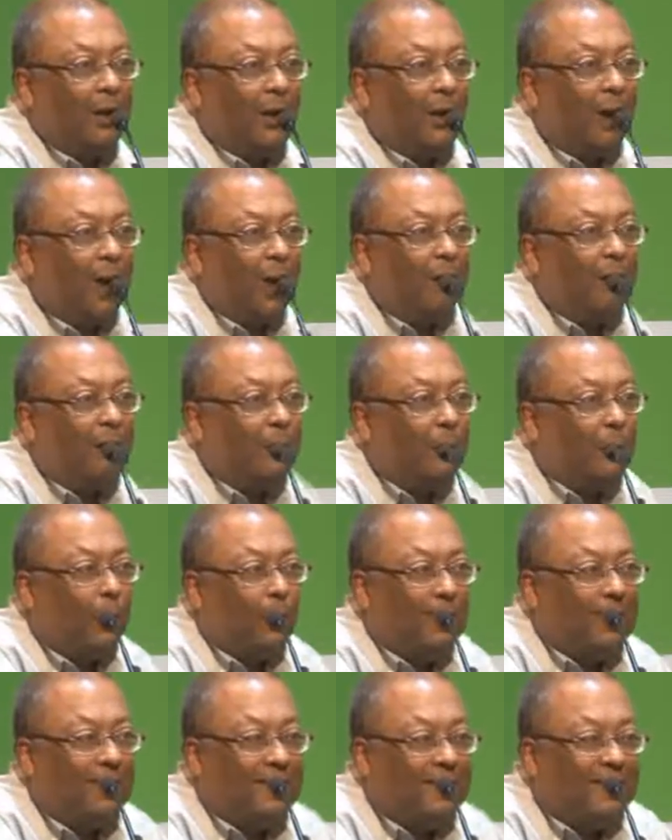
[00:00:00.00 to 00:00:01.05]
of
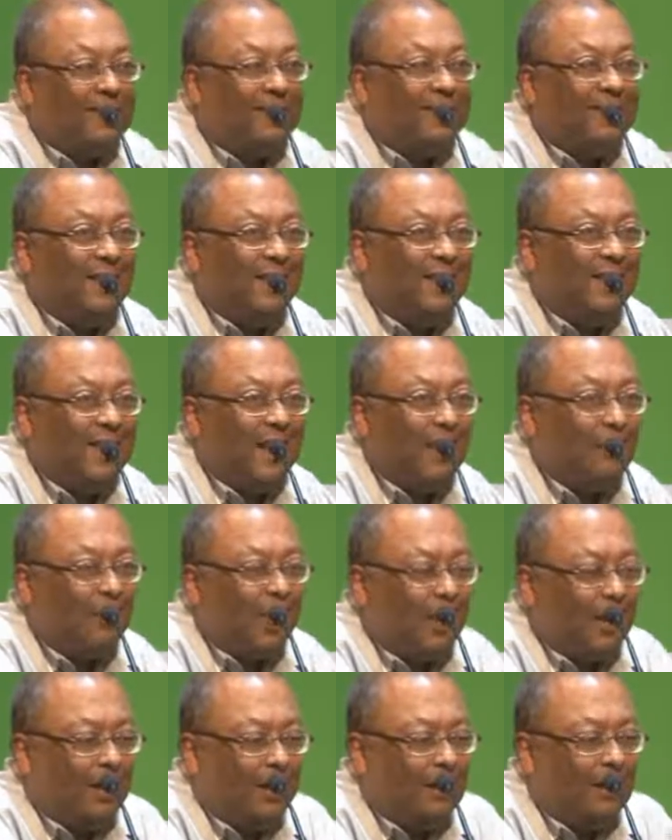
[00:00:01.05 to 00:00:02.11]
both these lithium
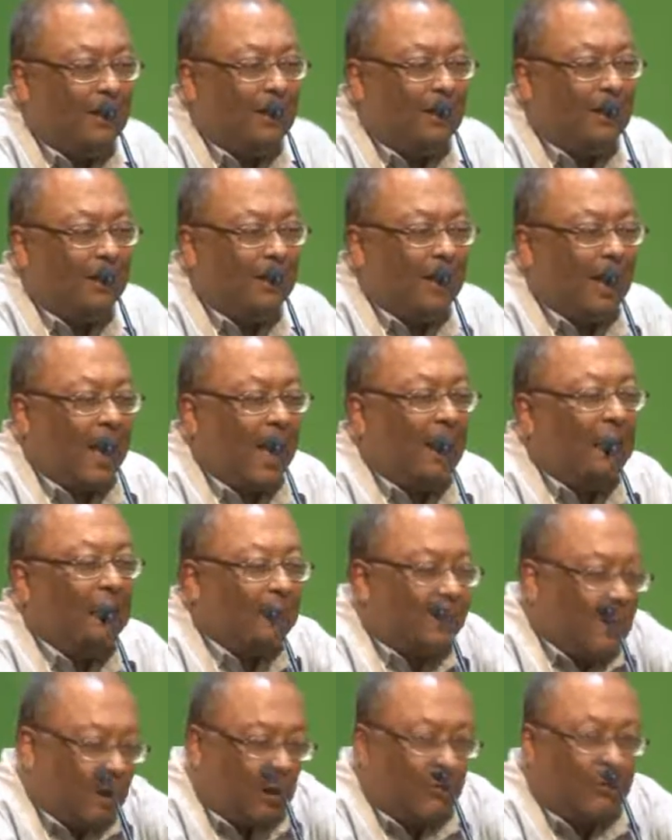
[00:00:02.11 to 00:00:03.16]
ion, and
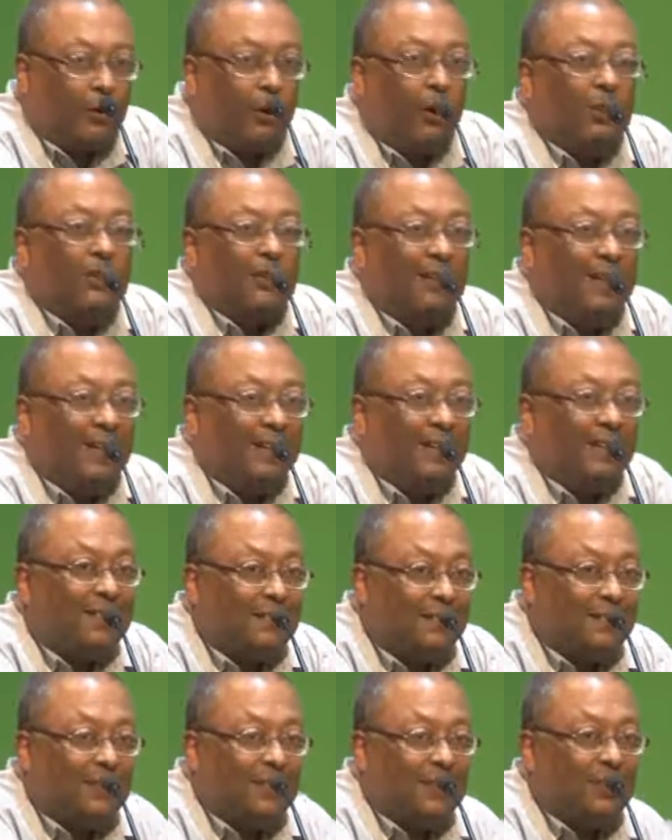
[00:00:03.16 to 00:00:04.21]
of course,
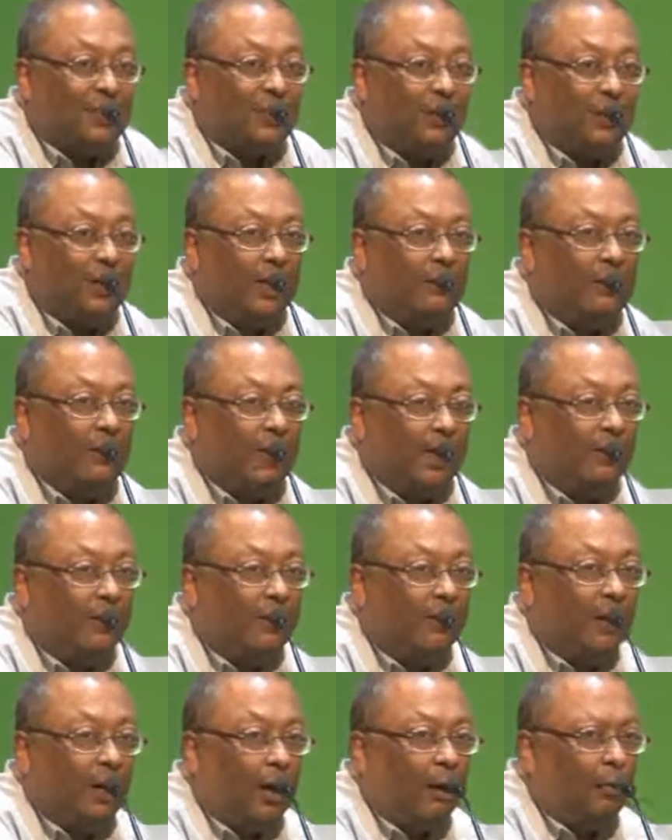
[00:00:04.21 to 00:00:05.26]
latest is that sodium
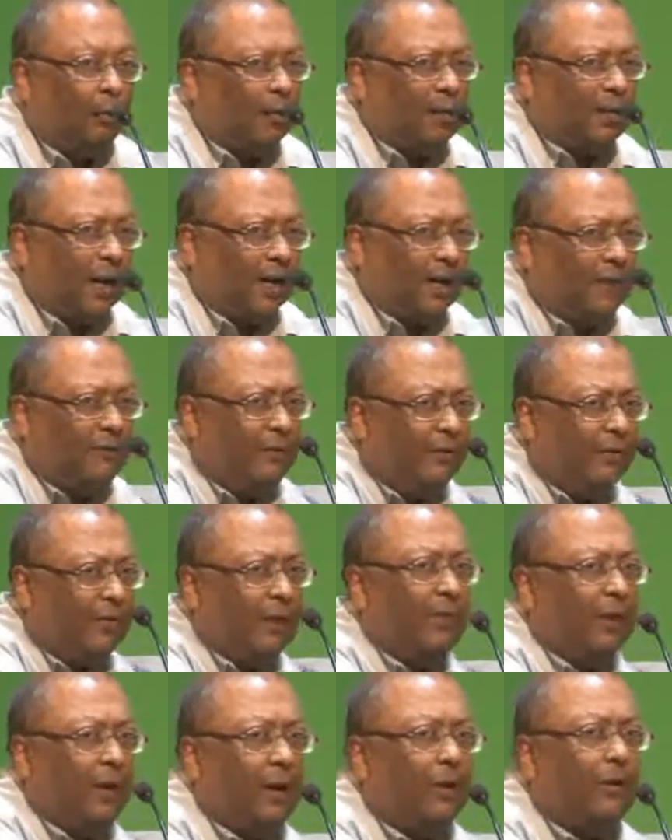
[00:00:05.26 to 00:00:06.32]
sulfur, almost 150
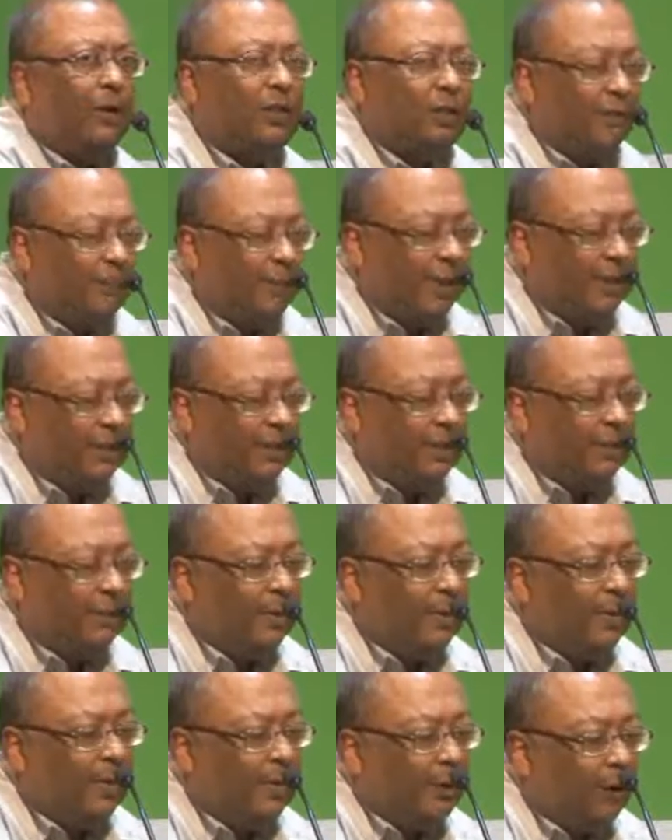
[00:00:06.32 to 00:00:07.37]
megawatts of batteries have
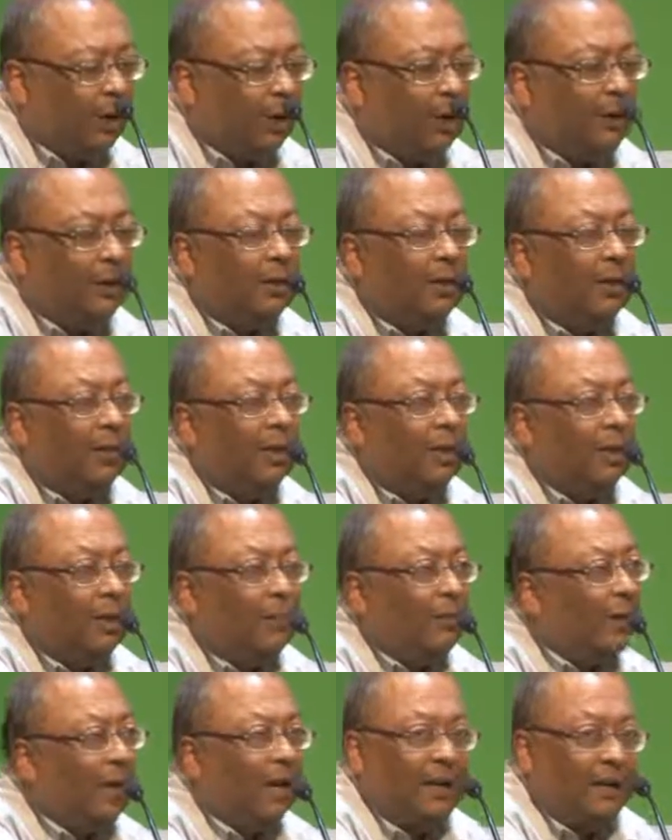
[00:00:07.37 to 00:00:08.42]
been installed,
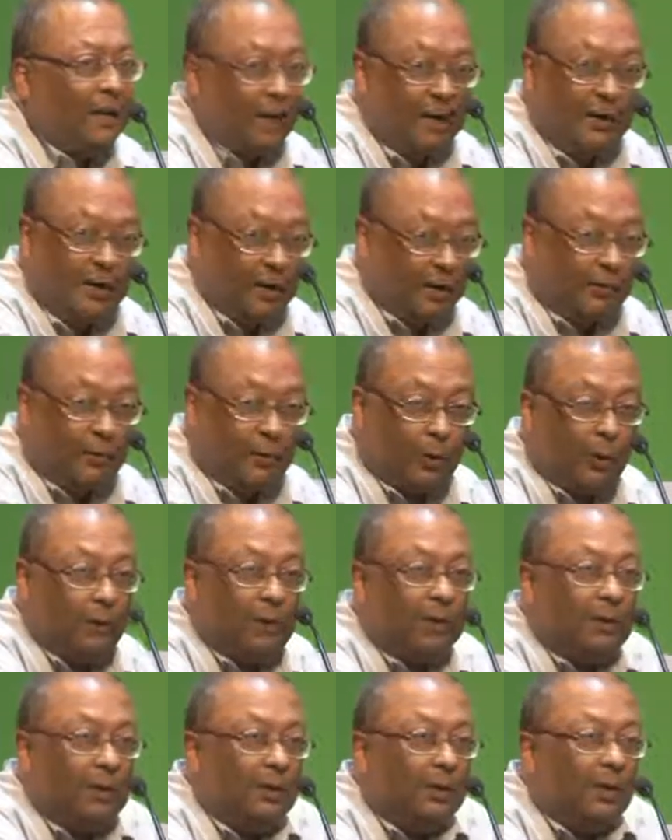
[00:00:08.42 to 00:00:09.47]
none in India, of
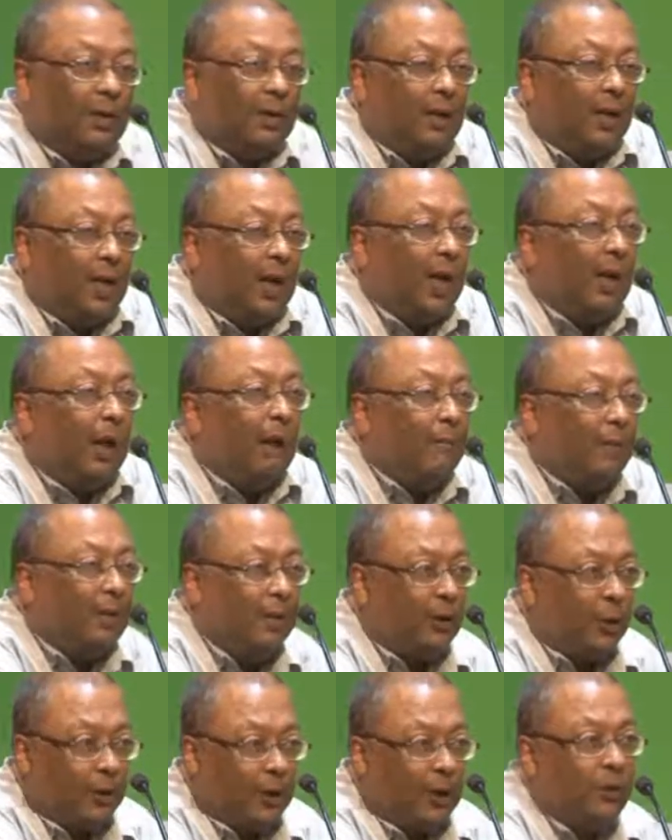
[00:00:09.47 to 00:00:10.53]
course. I've been
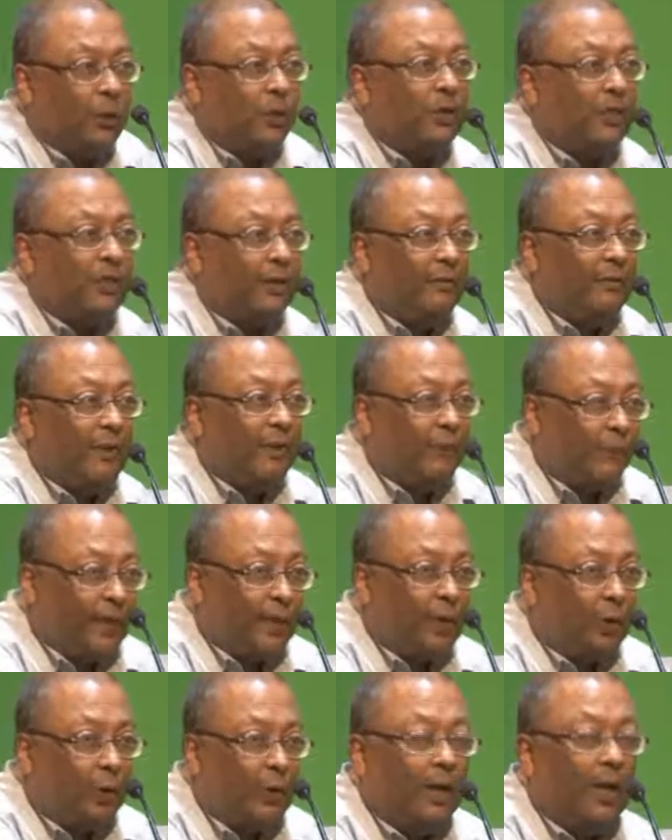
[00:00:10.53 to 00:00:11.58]
talking to CVET. We are
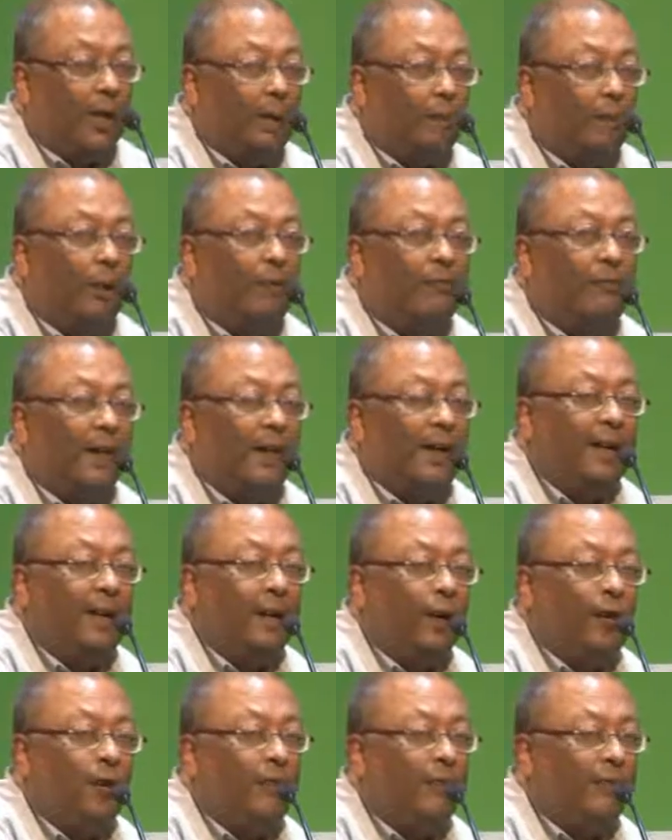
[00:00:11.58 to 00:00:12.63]
talking about finding
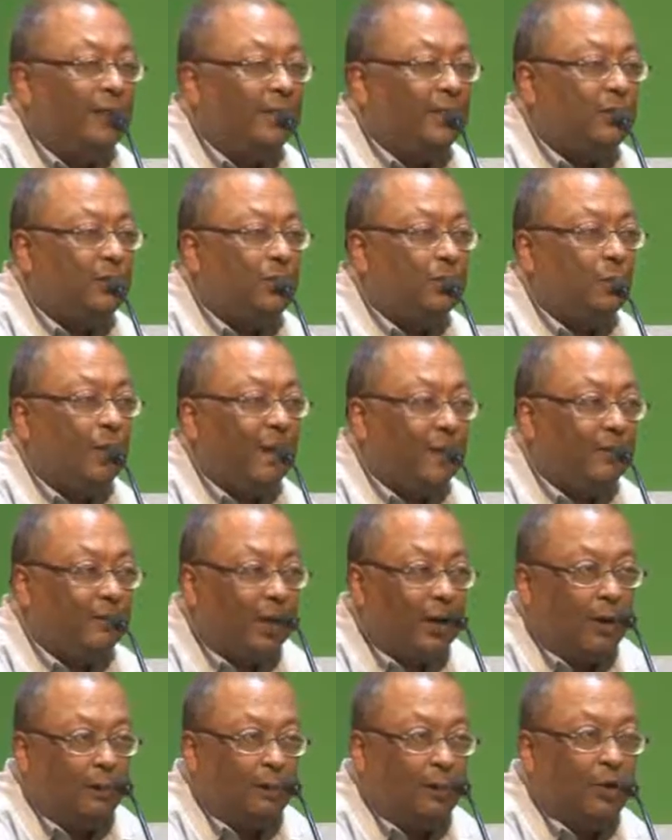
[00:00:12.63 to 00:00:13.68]
out ways to get
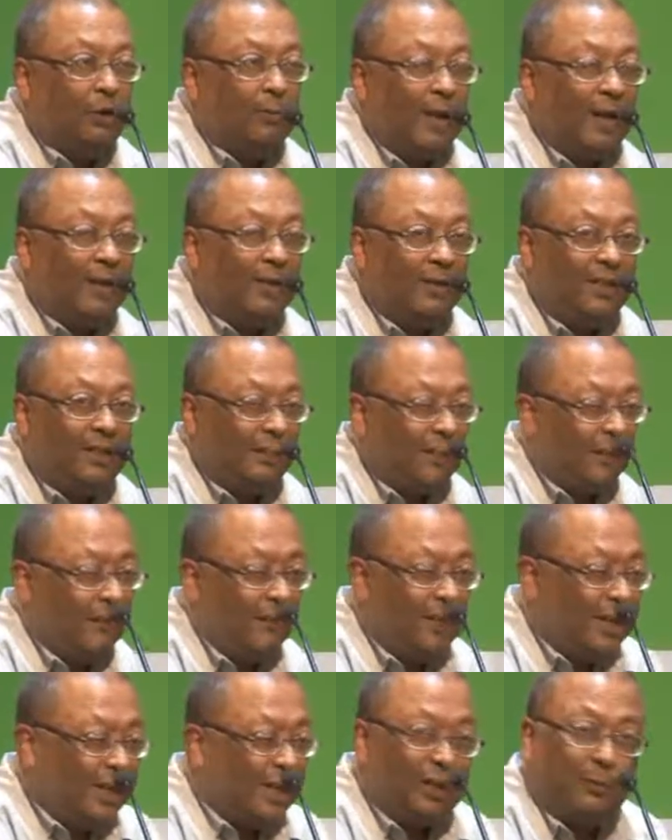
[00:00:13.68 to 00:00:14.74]
one of those batteries, but
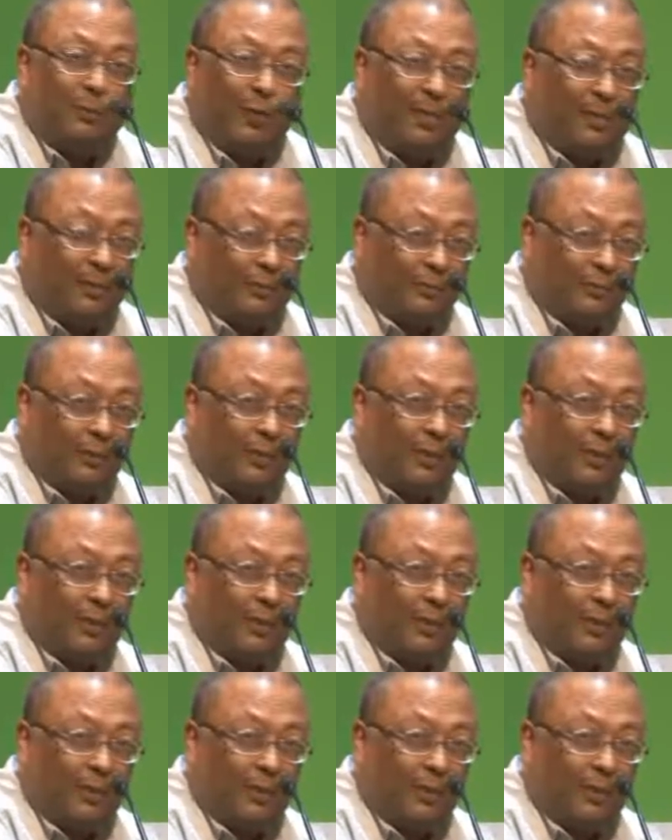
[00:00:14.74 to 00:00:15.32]
very expensive.